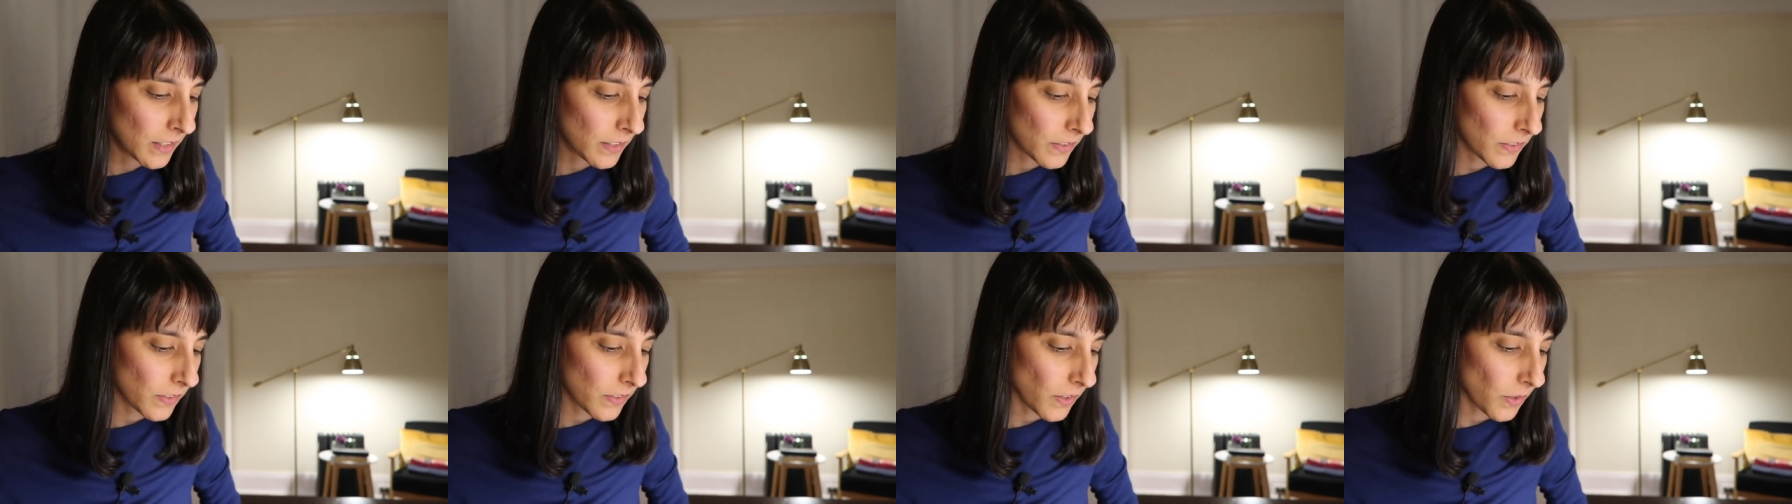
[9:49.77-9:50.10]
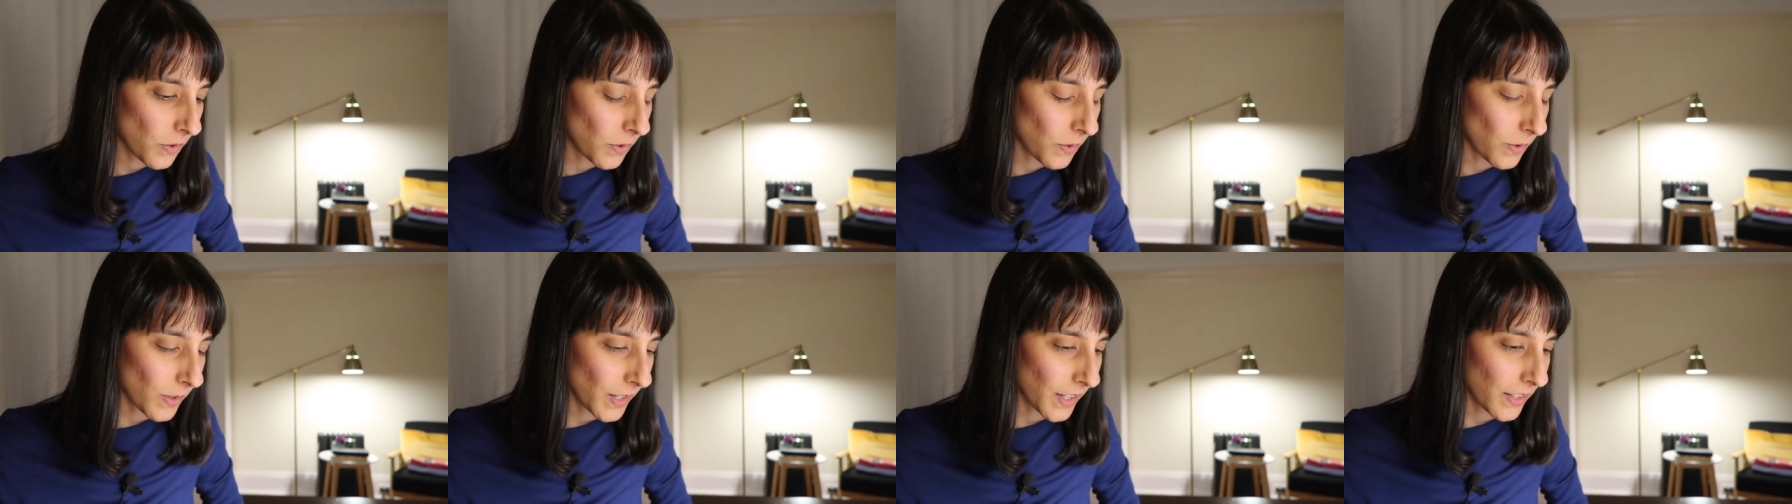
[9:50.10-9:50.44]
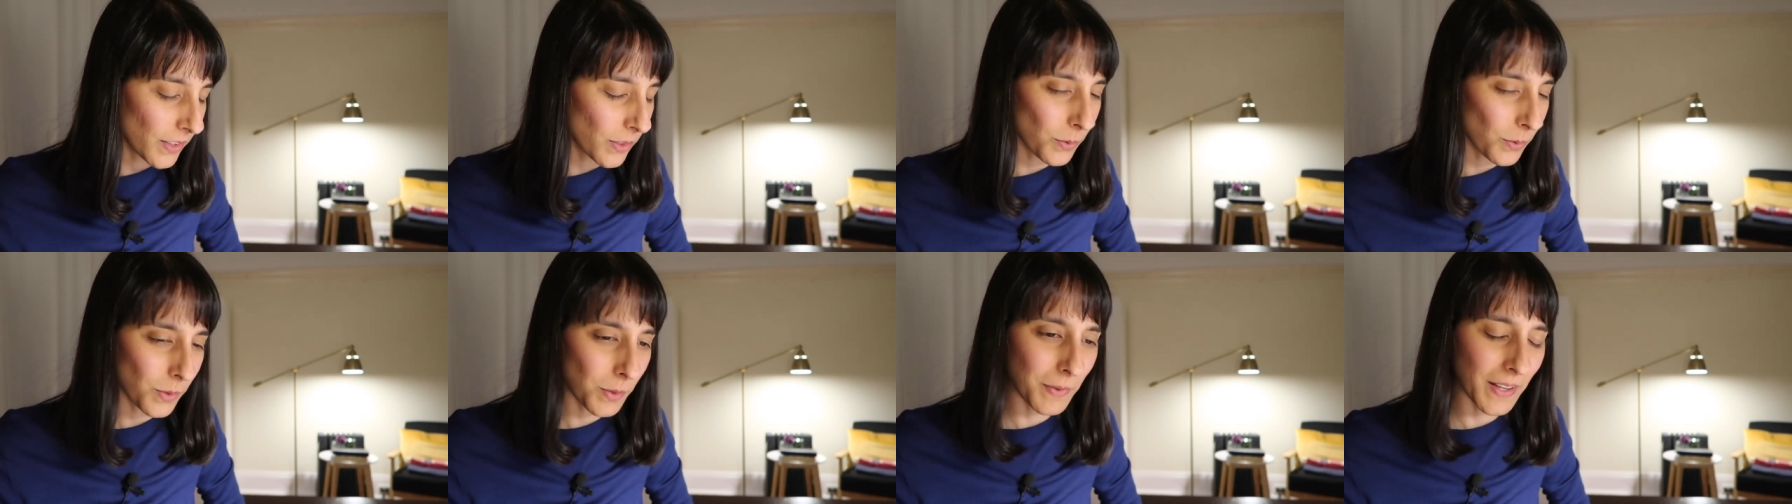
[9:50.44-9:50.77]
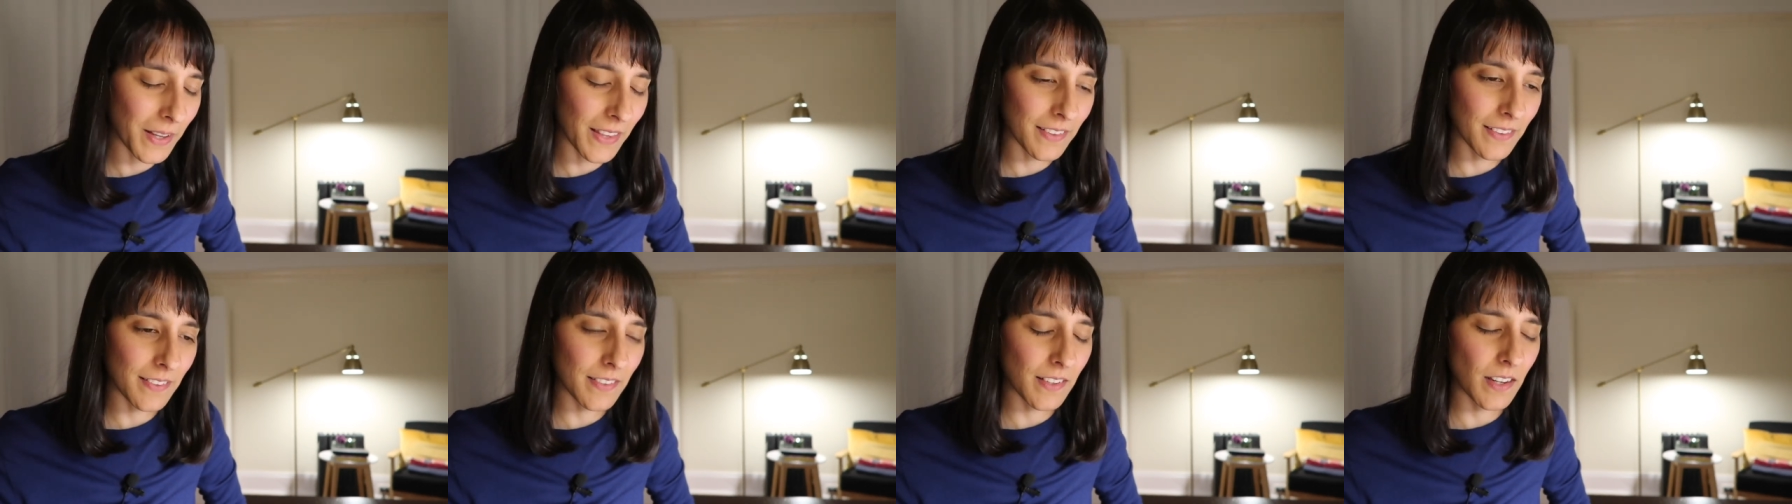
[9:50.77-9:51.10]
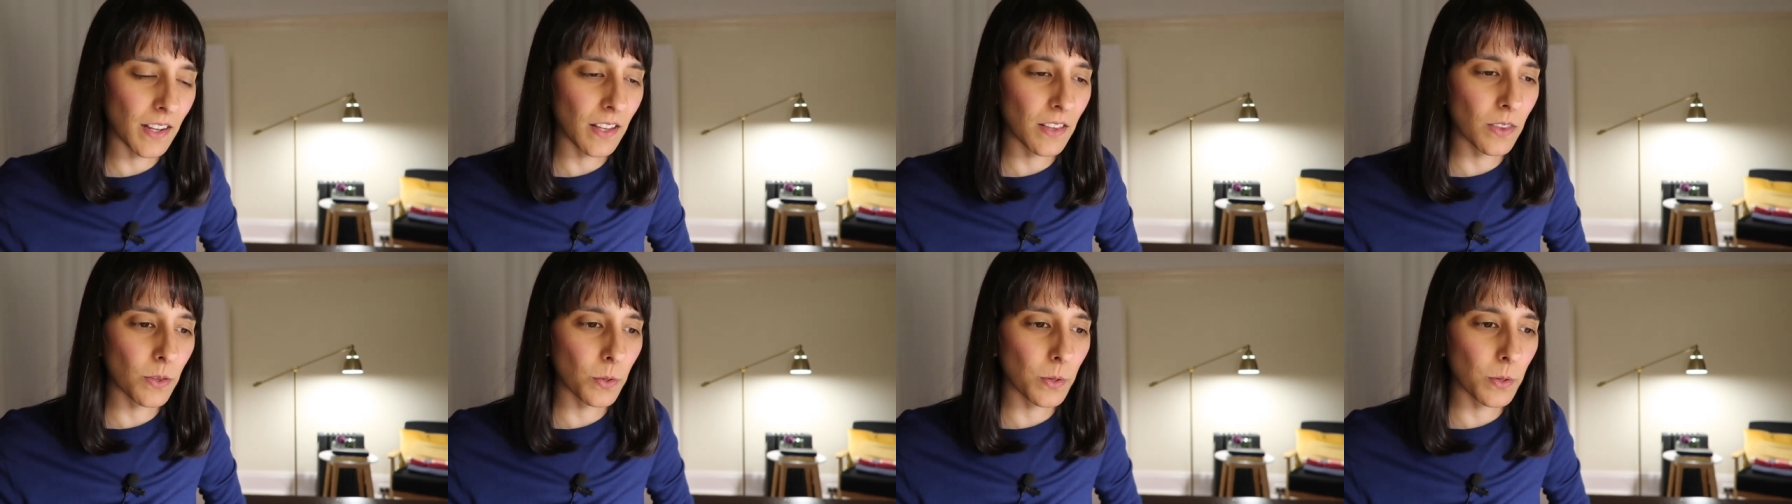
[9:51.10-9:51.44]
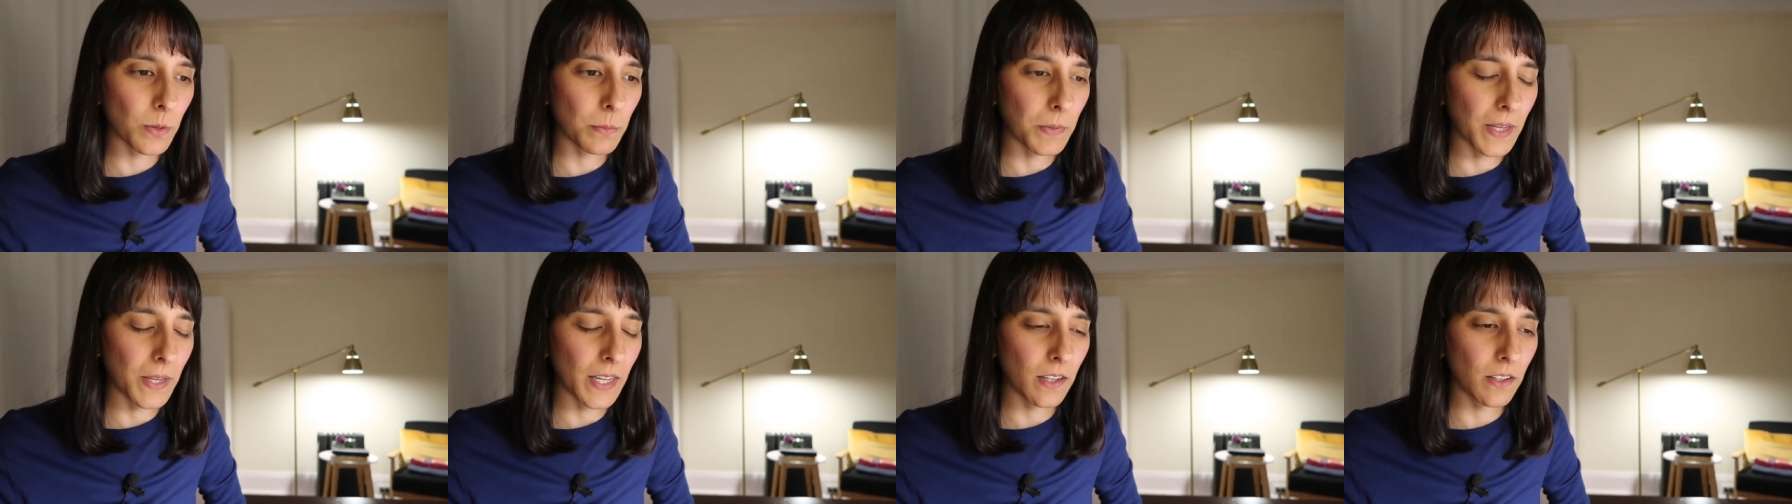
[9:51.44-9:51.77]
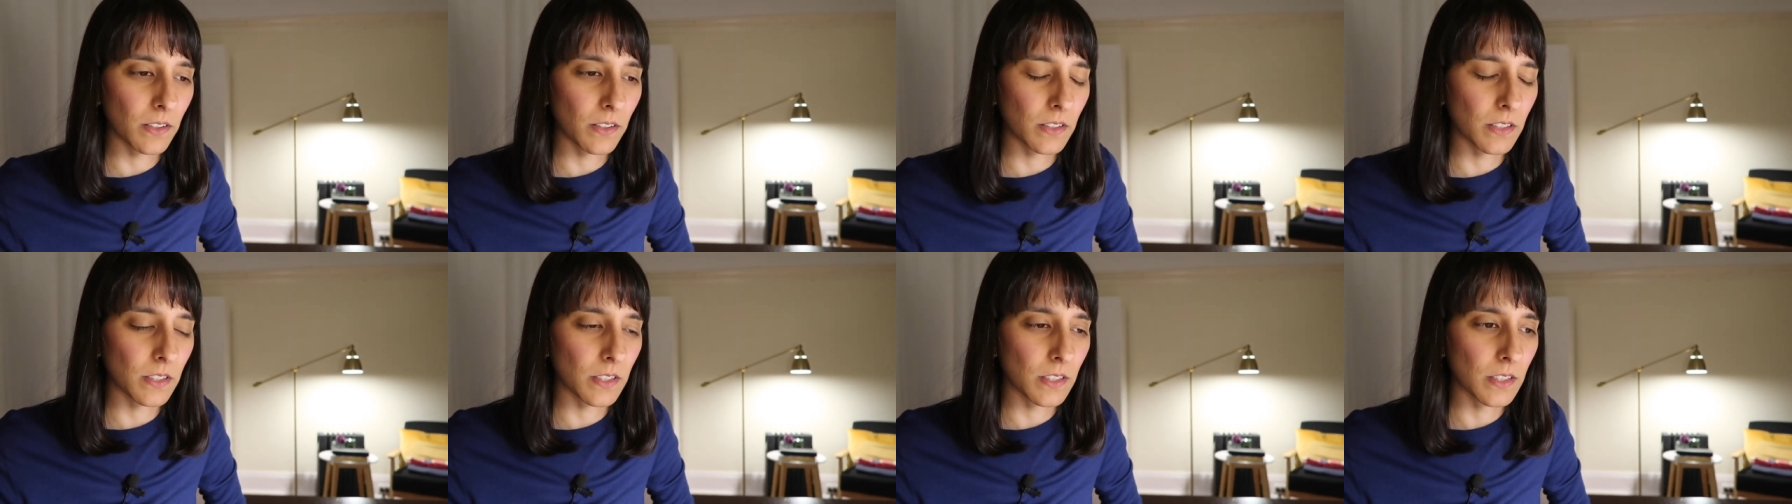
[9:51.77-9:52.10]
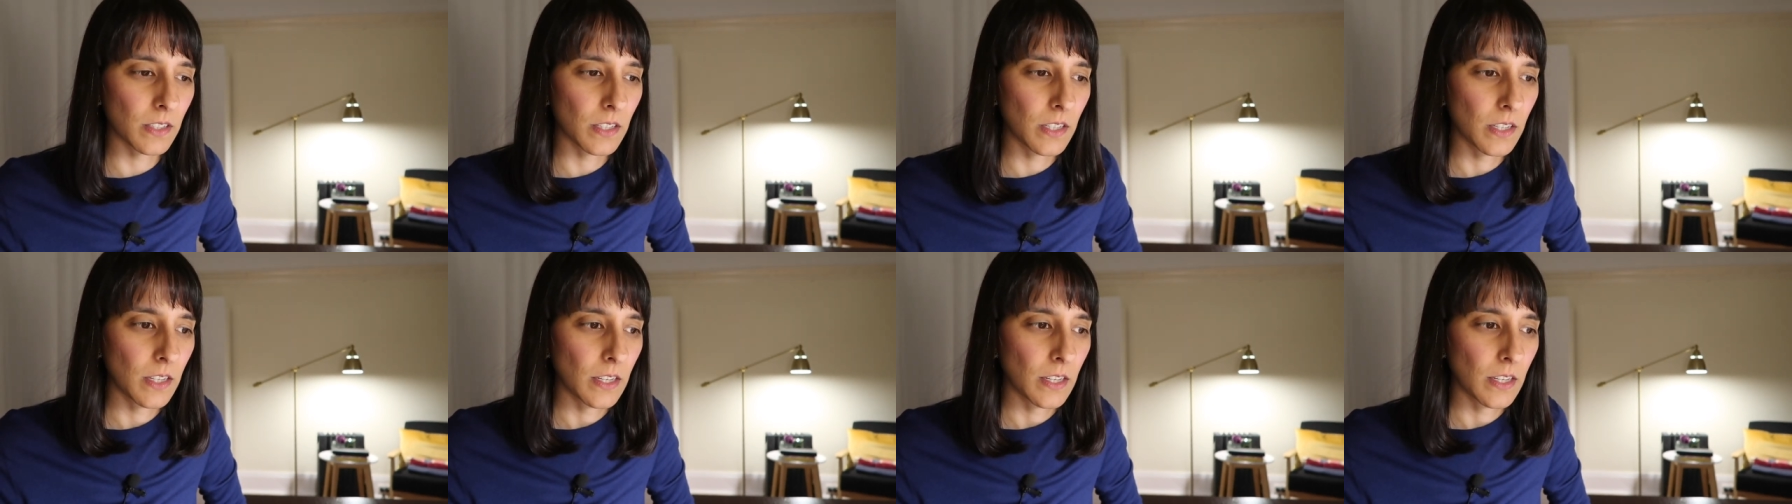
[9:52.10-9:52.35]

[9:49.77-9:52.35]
So I thought about this, and I thought about